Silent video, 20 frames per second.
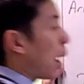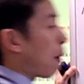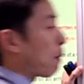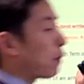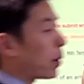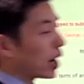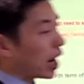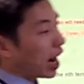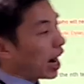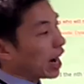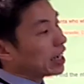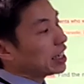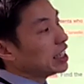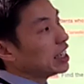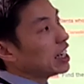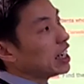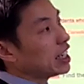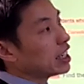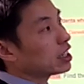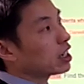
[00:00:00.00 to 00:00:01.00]
But I
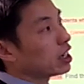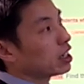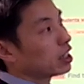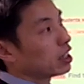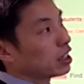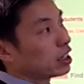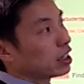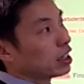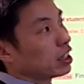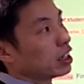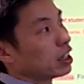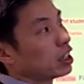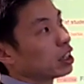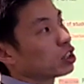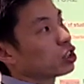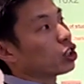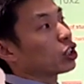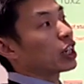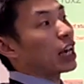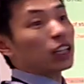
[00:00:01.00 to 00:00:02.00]
need
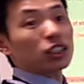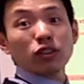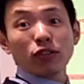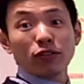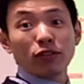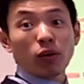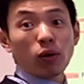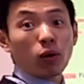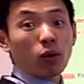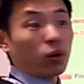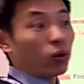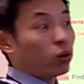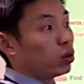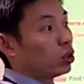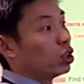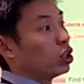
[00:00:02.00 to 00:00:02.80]
to get to 4.